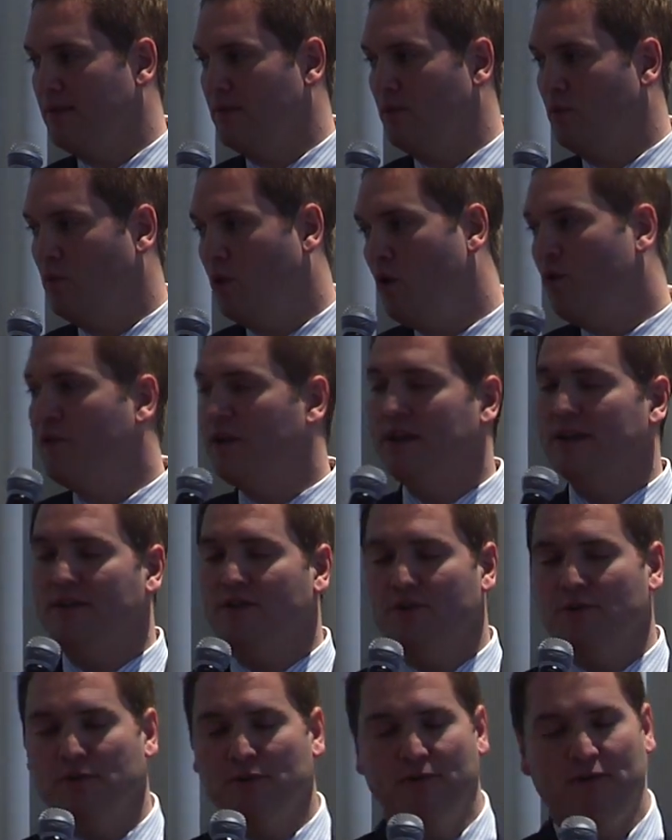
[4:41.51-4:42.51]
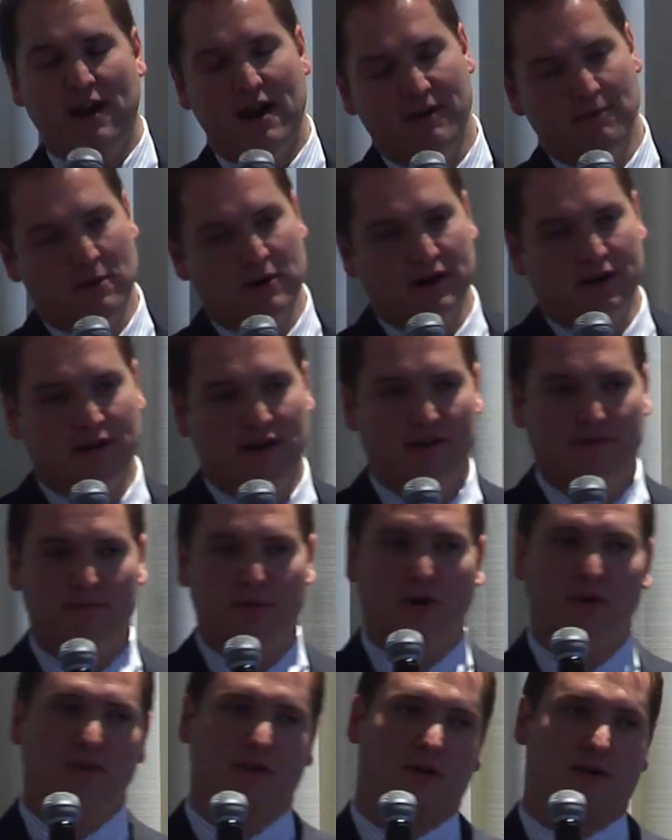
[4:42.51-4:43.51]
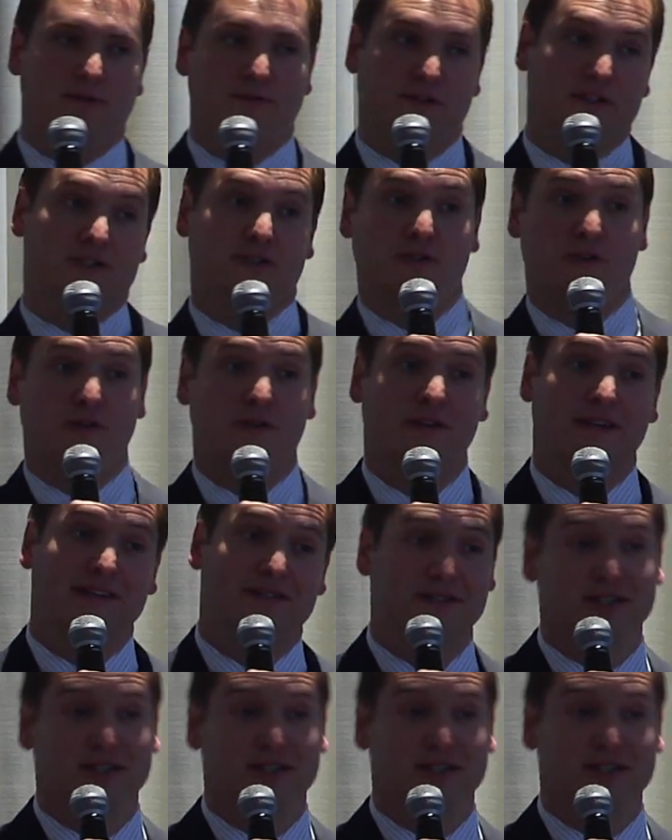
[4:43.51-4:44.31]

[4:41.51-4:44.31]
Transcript: woven into the fabric of both our physical and